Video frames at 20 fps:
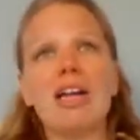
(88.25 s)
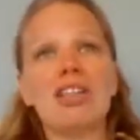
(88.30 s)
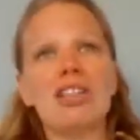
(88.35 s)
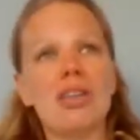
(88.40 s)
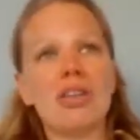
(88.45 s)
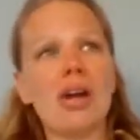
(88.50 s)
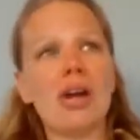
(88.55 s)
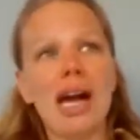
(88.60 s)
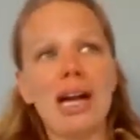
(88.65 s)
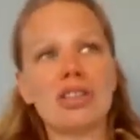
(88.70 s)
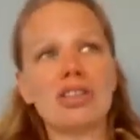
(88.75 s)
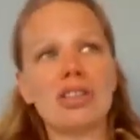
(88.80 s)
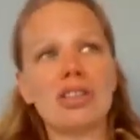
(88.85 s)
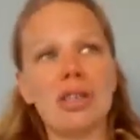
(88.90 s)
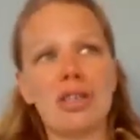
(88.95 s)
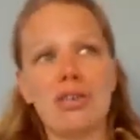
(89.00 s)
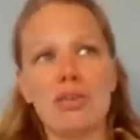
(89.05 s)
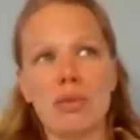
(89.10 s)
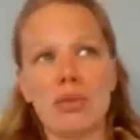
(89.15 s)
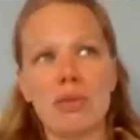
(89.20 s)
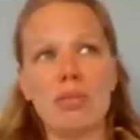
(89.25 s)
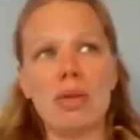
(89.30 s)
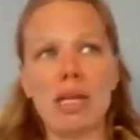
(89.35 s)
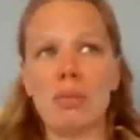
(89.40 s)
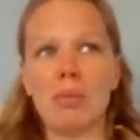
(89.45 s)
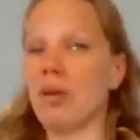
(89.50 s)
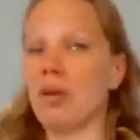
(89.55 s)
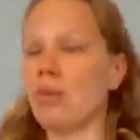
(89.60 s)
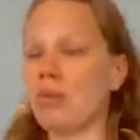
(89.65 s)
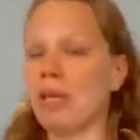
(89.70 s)
you're actually doing
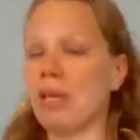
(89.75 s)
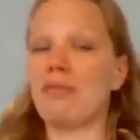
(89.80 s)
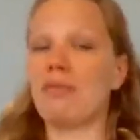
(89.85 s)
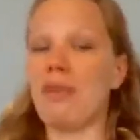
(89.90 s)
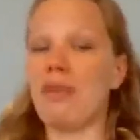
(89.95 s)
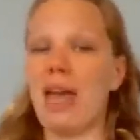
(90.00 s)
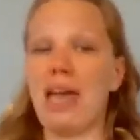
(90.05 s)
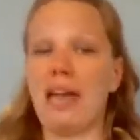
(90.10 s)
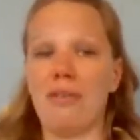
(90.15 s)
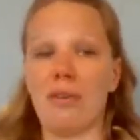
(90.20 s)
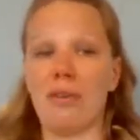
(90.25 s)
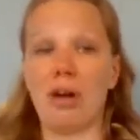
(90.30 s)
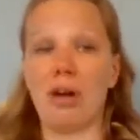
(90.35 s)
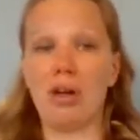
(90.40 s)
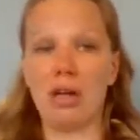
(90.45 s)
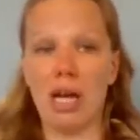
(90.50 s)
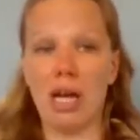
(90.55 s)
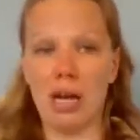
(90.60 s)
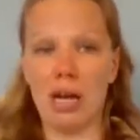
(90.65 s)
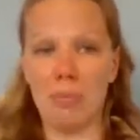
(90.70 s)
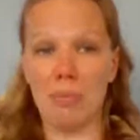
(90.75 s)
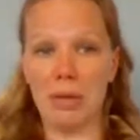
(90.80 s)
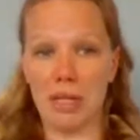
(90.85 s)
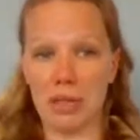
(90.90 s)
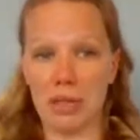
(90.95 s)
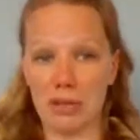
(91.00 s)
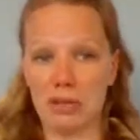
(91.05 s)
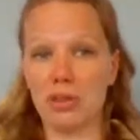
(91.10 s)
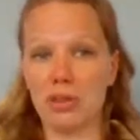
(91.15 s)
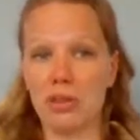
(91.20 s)
people a big favor
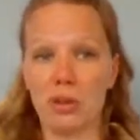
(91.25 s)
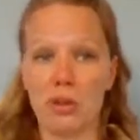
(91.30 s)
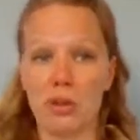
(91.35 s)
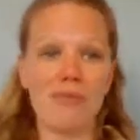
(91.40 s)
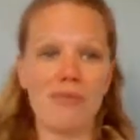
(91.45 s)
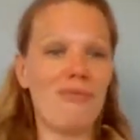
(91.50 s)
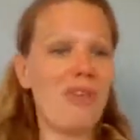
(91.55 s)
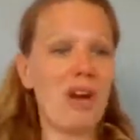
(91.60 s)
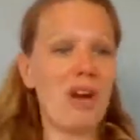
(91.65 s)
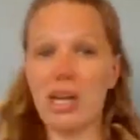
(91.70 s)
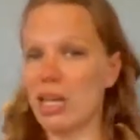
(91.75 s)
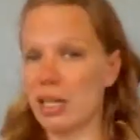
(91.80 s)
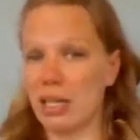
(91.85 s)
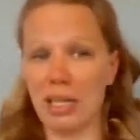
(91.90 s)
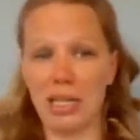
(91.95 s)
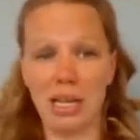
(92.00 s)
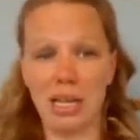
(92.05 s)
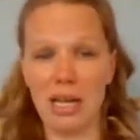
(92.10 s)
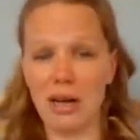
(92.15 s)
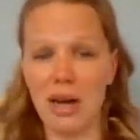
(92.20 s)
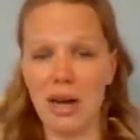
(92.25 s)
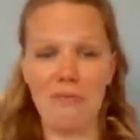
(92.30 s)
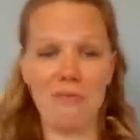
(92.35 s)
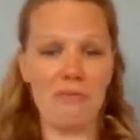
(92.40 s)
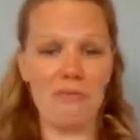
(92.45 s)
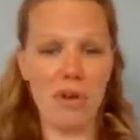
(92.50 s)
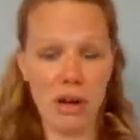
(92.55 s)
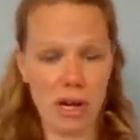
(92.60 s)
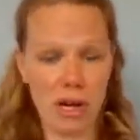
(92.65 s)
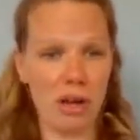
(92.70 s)
because you're very clear
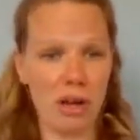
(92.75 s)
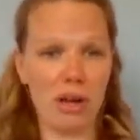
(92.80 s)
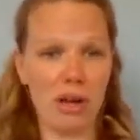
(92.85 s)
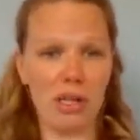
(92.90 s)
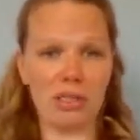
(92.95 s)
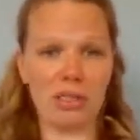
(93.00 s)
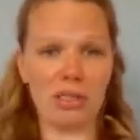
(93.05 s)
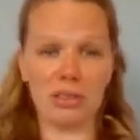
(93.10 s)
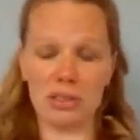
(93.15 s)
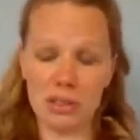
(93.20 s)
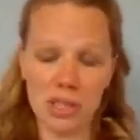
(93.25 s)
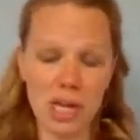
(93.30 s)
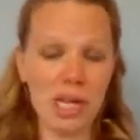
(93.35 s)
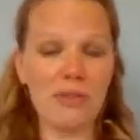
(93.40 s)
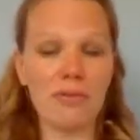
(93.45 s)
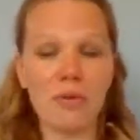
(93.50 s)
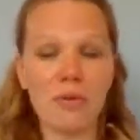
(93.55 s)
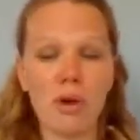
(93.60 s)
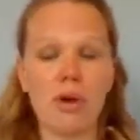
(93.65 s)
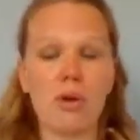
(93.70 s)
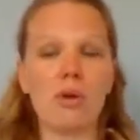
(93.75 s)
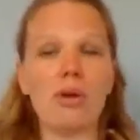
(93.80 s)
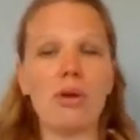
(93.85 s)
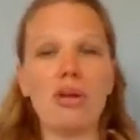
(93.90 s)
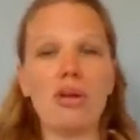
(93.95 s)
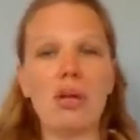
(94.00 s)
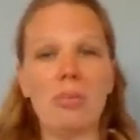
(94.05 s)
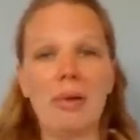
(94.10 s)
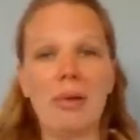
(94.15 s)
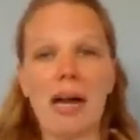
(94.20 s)
and very honest and
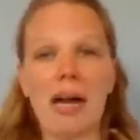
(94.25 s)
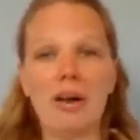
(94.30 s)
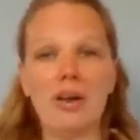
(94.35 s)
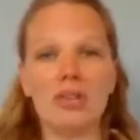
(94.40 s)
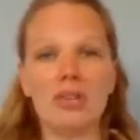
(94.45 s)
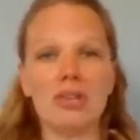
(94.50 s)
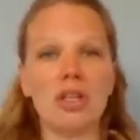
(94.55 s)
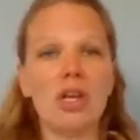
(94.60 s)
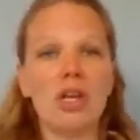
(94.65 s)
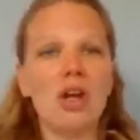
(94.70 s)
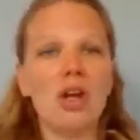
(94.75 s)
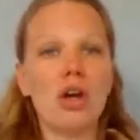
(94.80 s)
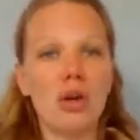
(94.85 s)
straightforward about